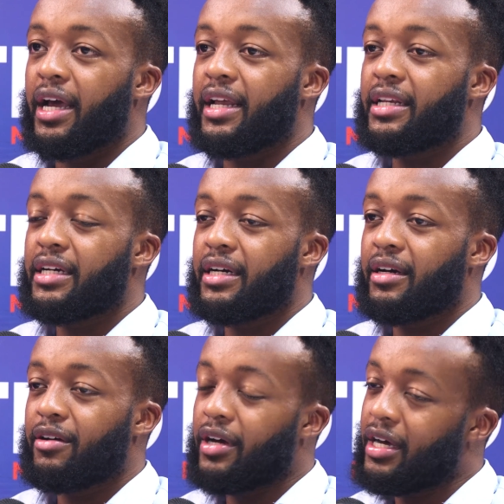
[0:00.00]
And
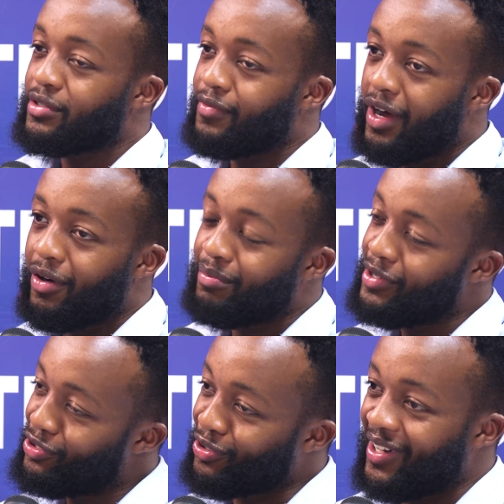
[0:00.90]
as of now, I'm
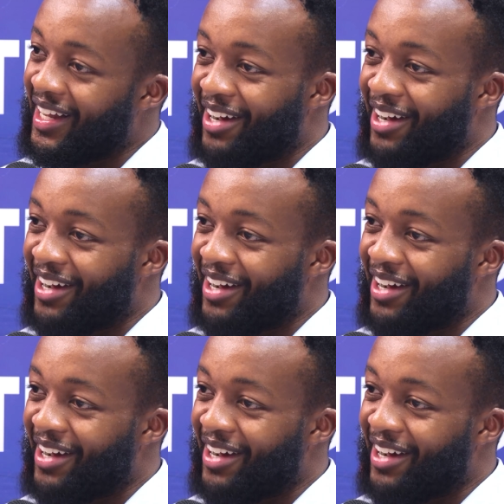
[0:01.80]
neutral.